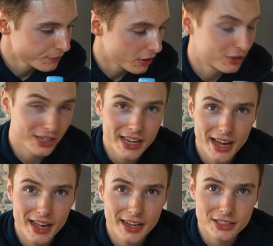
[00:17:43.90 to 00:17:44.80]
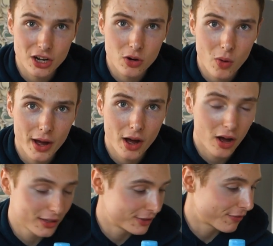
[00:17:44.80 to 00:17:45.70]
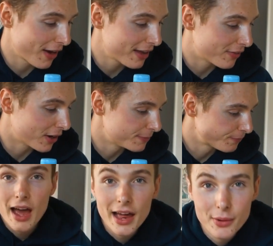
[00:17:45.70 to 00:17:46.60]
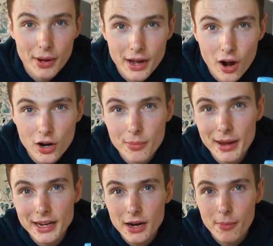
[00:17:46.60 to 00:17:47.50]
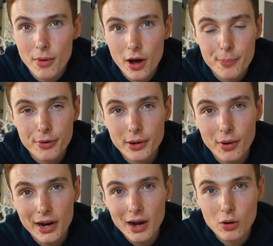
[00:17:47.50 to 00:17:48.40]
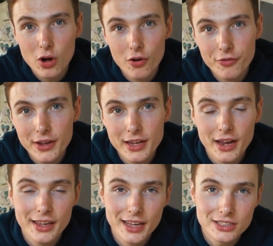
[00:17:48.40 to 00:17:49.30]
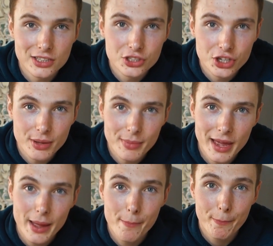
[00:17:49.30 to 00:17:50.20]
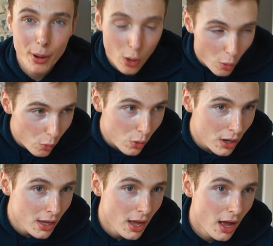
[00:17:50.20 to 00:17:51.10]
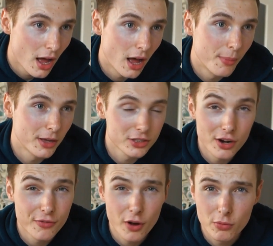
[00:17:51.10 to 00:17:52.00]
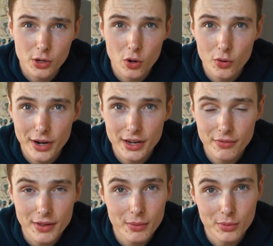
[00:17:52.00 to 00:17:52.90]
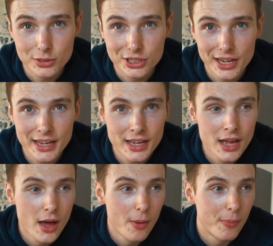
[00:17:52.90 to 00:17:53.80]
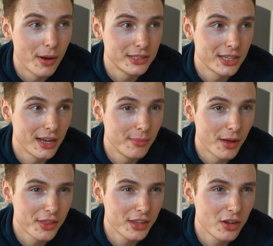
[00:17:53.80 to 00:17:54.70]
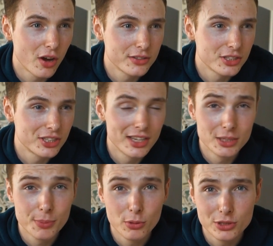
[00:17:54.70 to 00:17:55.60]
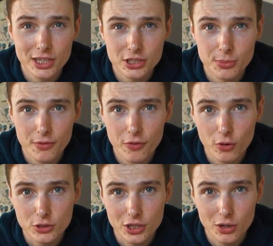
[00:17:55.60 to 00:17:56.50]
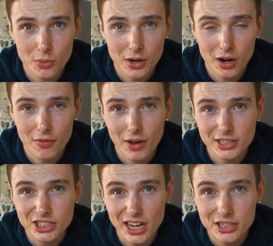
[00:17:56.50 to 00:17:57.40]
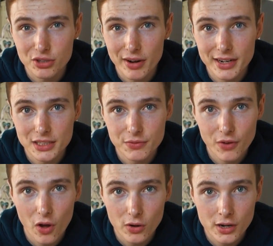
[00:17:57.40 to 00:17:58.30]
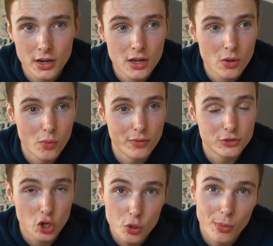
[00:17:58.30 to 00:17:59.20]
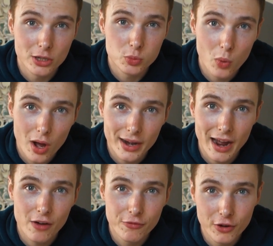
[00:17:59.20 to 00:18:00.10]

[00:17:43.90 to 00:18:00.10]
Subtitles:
Because EAAs are quite hard to flavour. Anyway, I'm going to make my pre-workout coffee, get to the gym, hit pull. I don't know if I'll record any of it, we'll see. But I think you guys have seen this pull session before, so I don't want to kind of like saturate this vlog with too much workout